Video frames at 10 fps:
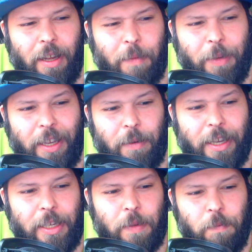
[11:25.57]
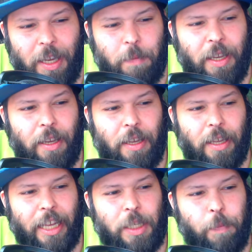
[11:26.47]
being is maybe
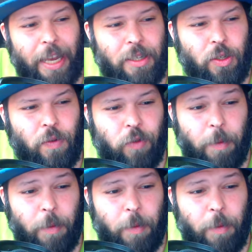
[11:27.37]
it's best for